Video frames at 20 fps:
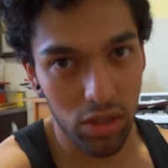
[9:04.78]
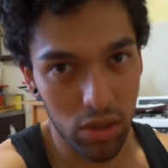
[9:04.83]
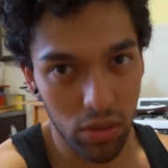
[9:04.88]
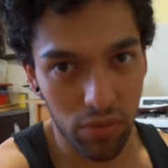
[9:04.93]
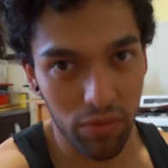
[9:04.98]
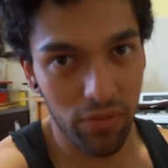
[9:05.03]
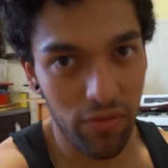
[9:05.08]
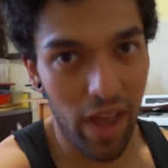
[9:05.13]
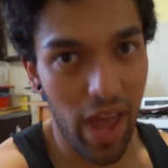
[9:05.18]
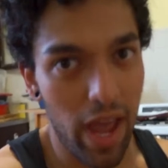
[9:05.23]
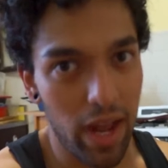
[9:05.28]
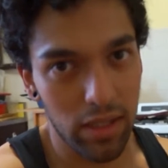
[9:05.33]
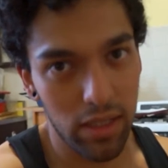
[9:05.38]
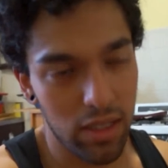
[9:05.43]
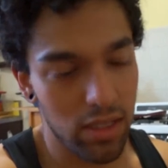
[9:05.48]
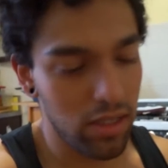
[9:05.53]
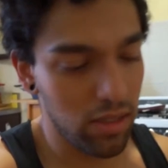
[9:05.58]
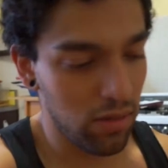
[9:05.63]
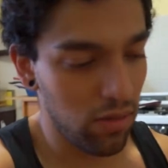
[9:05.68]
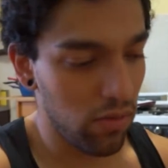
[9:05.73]
or
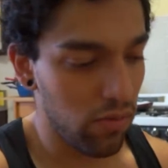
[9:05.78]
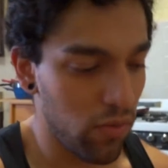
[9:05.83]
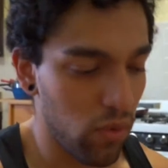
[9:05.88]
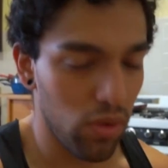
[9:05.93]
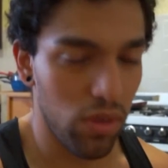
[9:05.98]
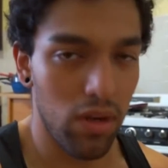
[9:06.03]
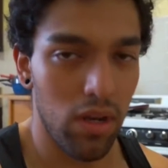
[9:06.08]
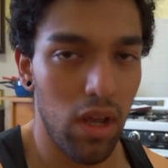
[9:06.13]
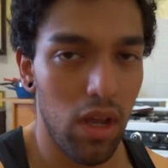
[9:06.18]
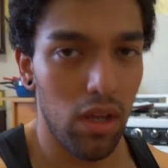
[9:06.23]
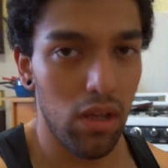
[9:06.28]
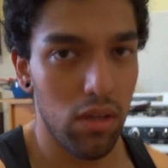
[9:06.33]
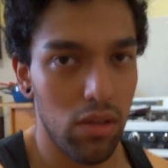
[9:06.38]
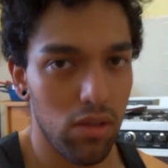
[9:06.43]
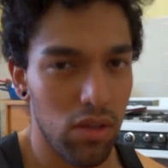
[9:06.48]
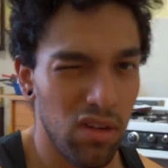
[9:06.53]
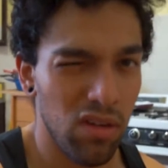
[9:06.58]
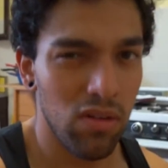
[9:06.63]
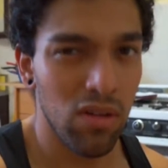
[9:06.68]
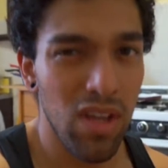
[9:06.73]
fat for the day,
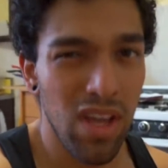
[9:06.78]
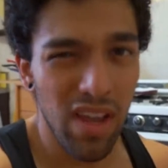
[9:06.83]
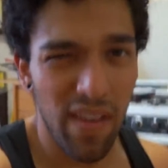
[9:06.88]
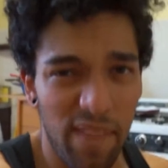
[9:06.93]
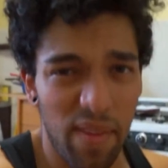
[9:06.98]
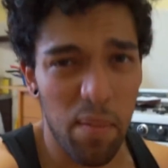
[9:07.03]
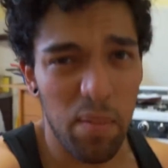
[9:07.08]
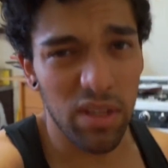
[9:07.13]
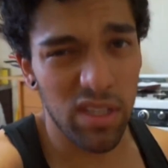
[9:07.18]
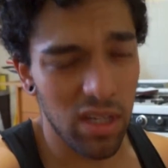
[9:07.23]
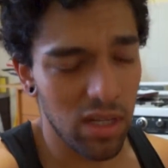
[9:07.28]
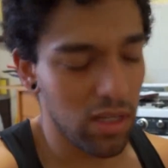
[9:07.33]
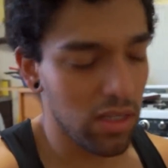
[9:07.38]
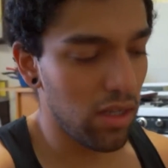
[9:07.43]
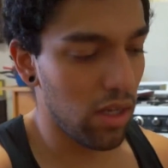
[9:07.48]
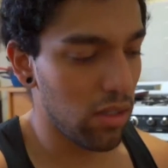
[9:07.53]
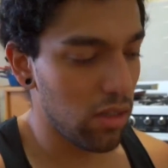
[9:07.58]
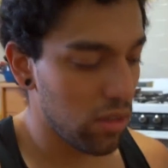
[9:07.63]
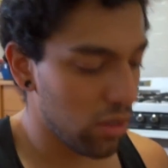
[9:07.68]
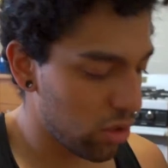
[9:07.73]
you know, if that makes any
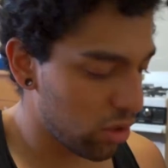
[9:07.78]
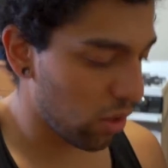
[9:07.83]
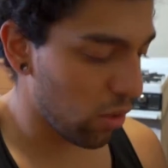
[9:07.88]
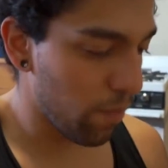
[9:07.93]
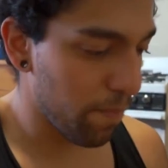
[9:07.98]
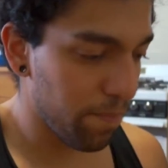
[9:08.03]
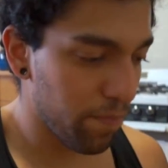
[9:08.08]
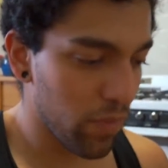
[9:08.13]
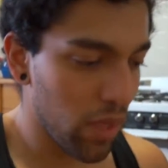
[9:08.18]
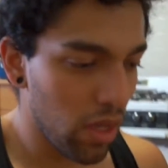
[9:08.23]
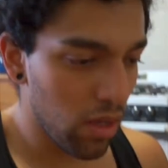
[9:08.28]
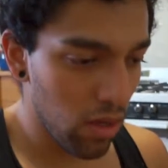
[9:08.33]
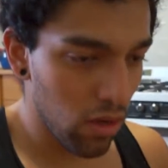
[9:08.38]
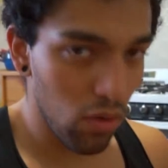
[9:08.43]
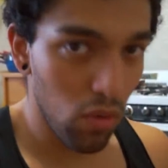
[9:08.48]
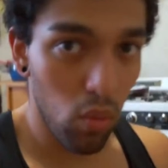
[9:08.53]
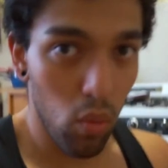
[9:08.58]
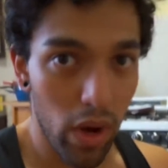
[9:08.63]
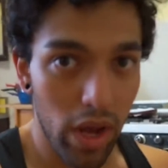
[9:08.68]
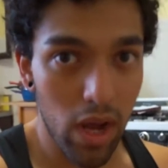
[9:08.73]
sense. So
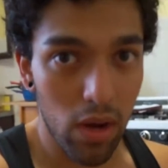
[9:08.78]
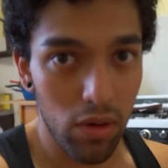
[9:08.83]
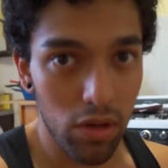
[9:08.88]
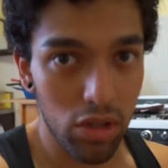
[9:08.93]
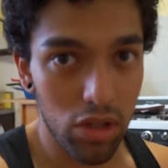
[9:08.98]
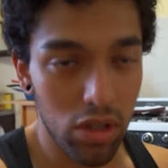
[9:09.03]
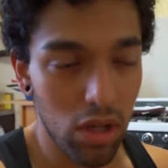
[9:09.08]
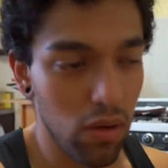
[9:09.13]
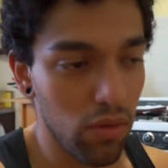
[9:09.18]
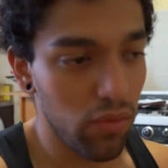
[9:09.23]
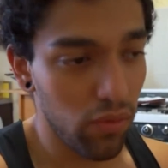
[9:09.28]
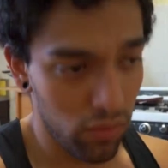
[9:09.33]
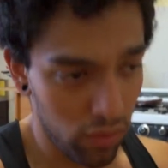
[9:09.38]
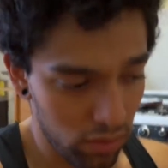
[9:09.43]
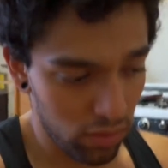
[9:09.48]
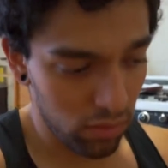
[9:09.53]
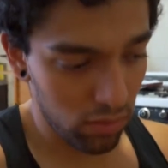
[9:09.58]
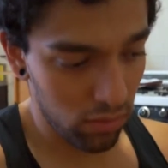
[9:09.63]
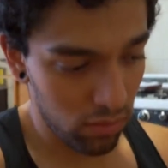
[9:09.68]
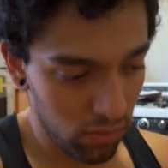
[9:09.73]
weigh out your stuff.
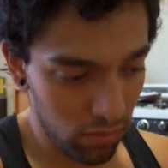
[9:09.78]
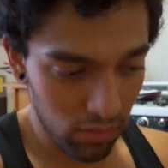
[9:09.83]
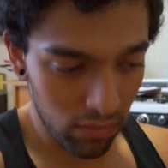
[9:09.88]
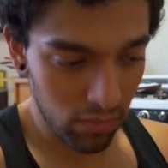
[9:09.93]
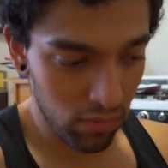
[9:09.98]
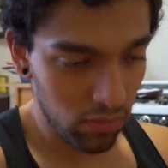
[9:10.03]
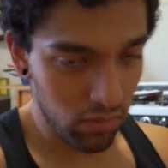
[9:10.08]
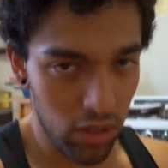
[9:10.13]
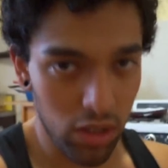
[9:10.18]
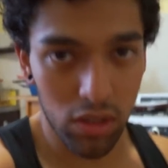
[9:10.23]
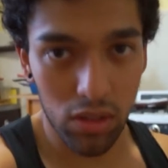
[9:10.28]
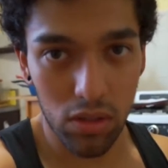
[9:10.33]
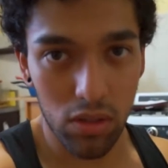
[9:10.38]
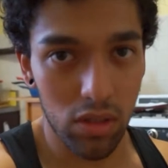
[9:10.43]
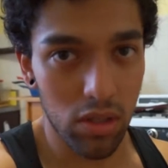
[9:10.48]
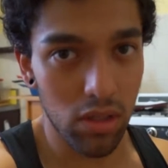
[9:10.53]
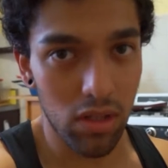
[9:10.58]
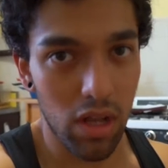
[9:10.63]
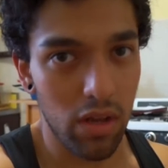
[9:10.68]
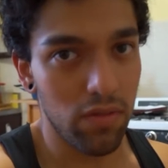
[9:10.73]
It's
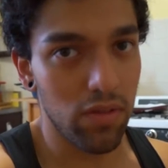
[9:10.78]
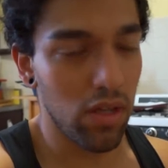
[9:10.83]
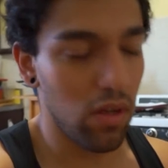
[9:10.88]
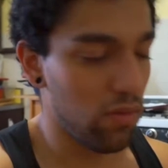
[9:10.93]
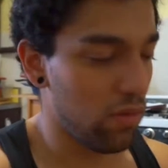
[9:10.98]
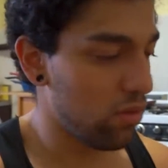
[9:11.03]
a lifesaver.